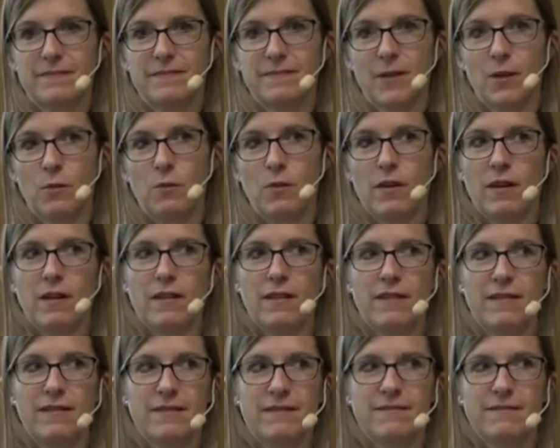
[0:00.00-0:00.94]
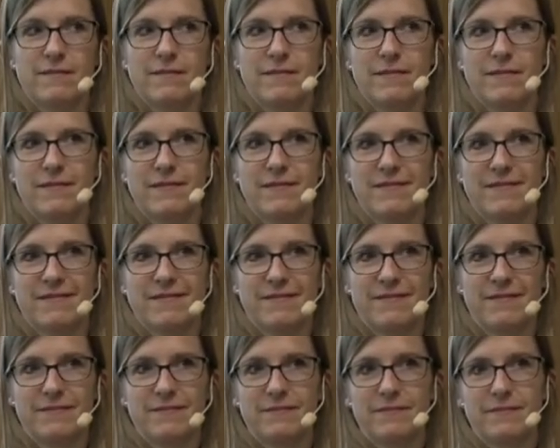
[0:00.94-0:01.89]
Well, did you have one
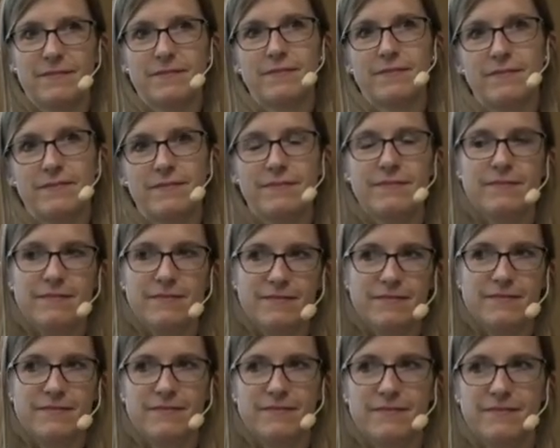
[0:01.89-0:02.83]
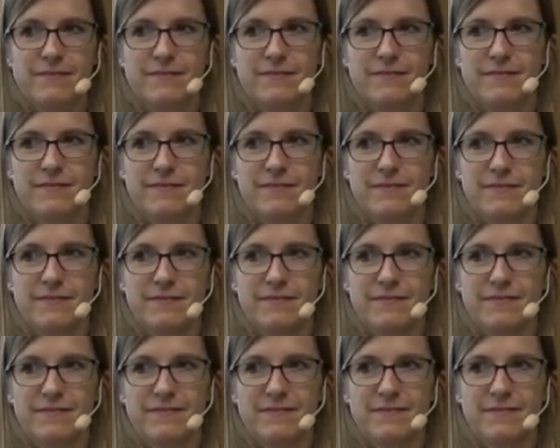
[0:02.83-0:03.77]
one overarching
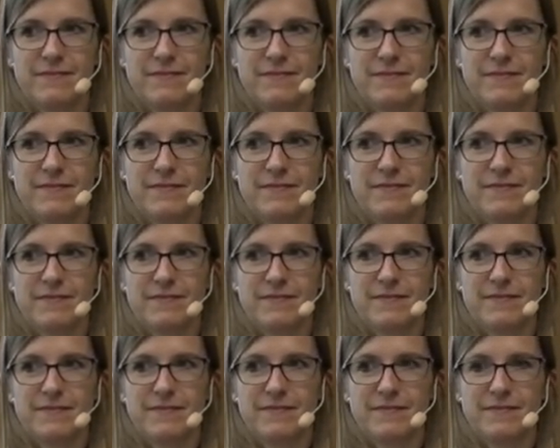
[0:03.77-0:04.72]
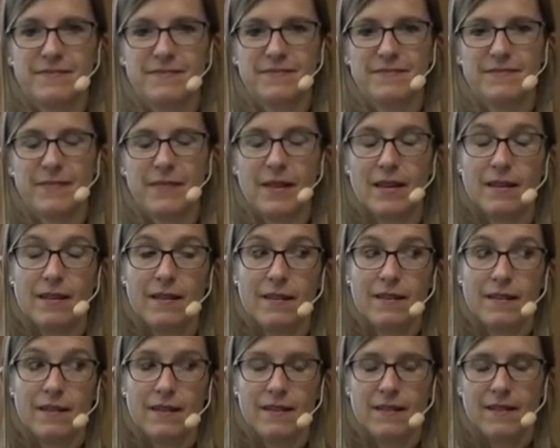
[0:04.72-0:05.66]
rule over all
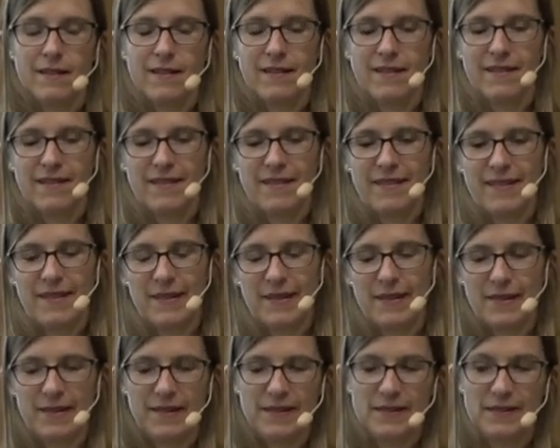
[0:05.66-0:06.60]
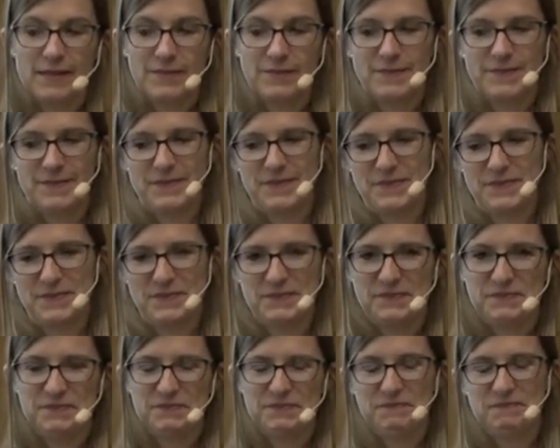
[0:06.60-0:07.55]
terminological areas,
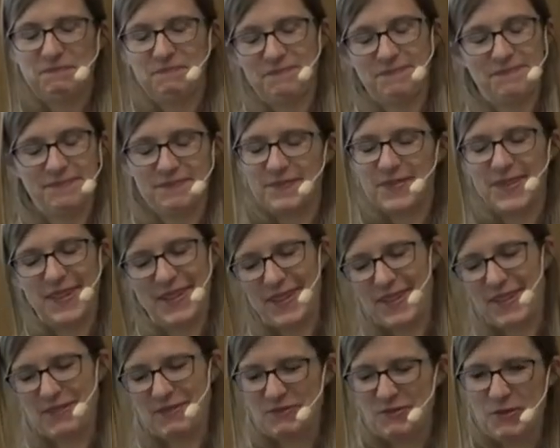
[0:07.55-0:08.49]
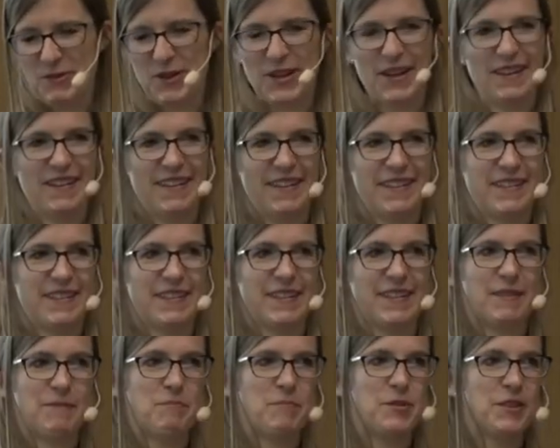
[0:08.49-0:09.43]
or yeah, well, as a
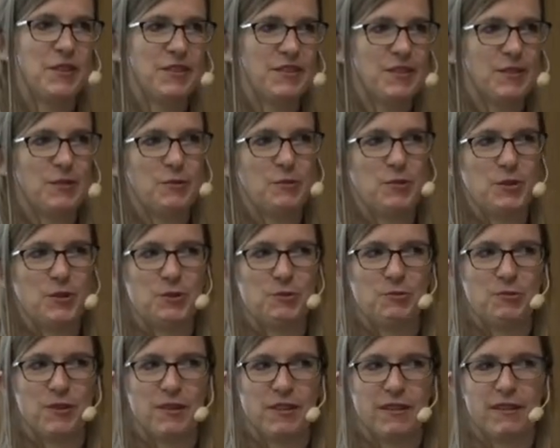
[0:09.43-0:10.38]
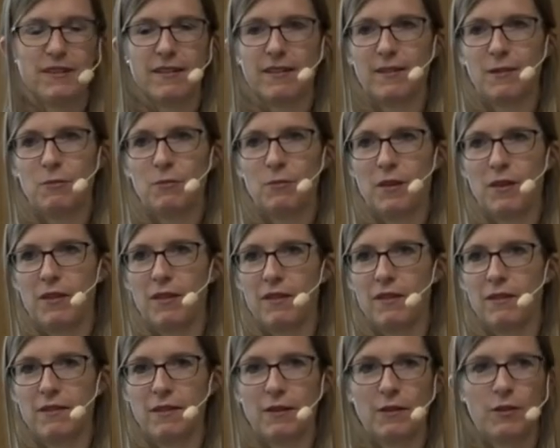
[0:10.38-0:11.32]
person who is working
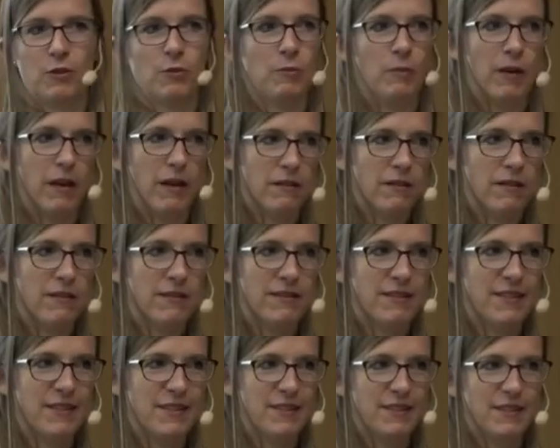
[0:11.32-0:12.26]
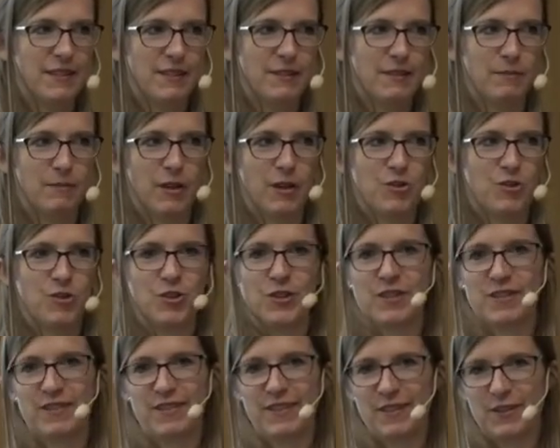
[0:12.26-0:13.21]
within the humanities, it's much
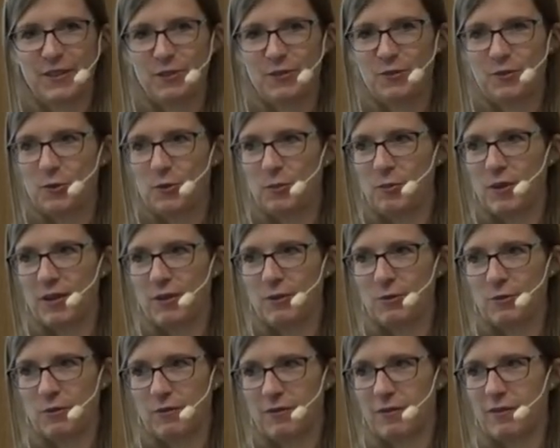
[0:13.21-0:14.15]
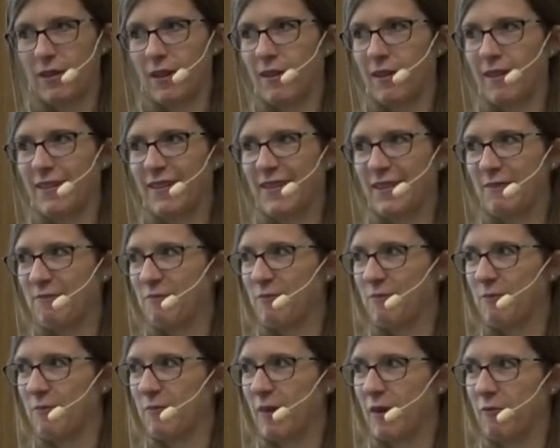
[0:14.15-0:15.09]
easier for me to take them
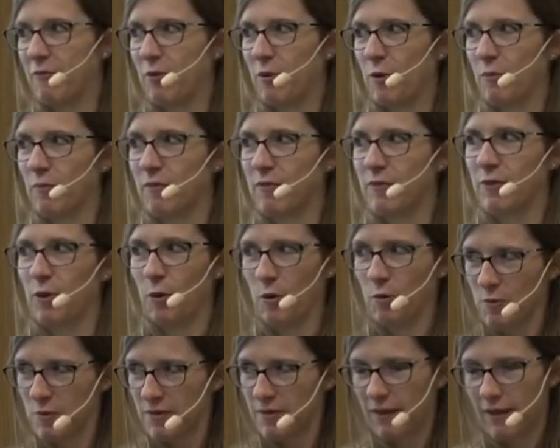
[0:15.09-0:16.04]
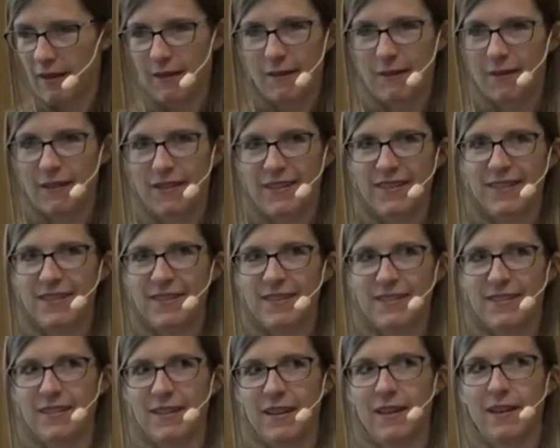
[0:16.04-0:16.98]
from those
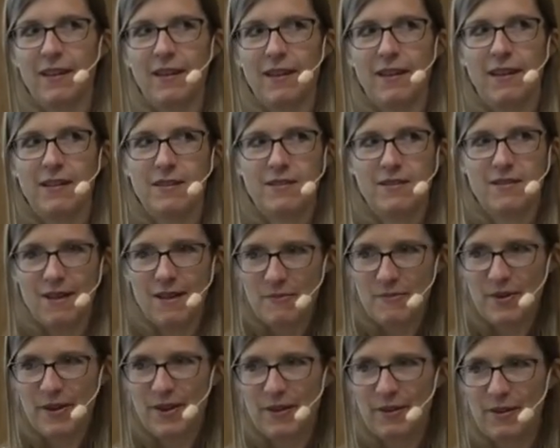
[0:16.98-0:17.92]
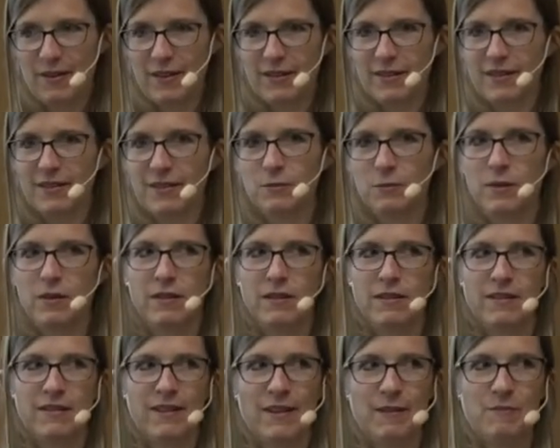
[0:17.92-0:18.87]
areas and sub areas. When
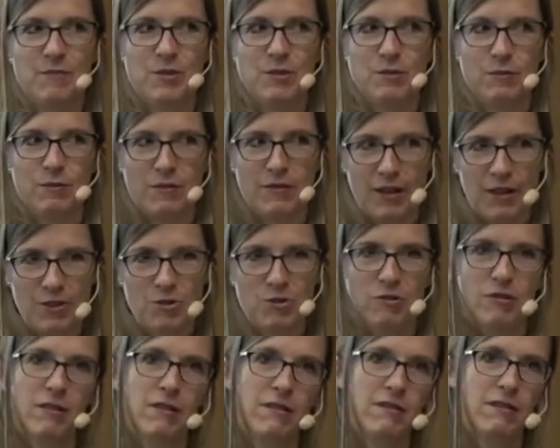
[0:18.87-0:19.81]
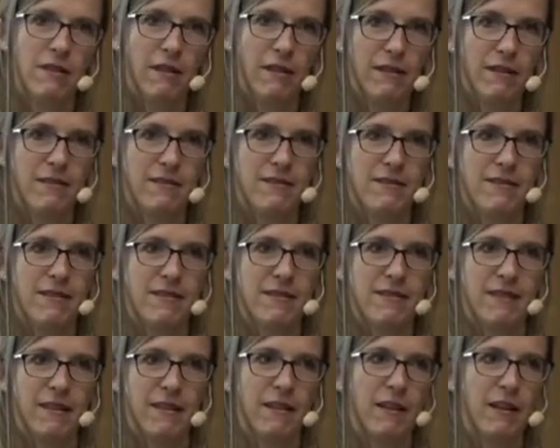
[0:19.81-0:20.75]
it comes to natural sciences,
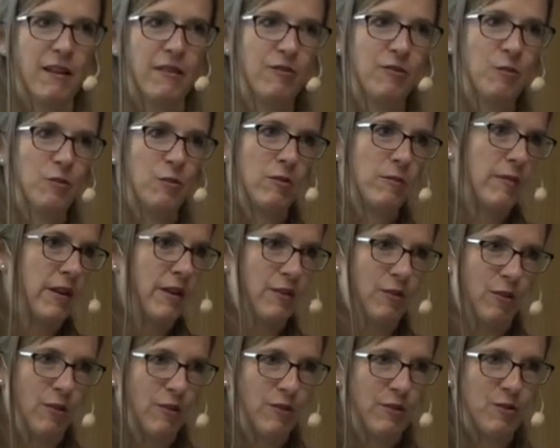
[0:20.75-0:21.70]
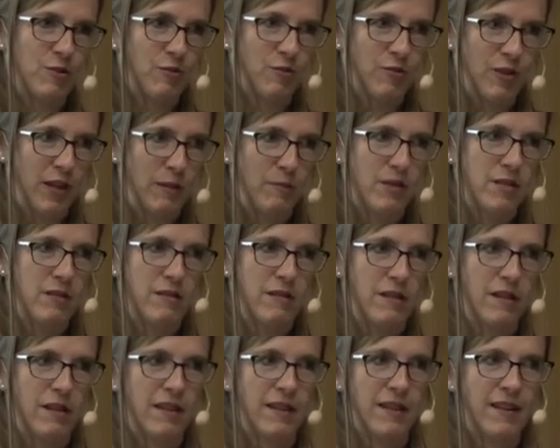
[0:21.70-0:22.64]
I left all my knowledge of chemistry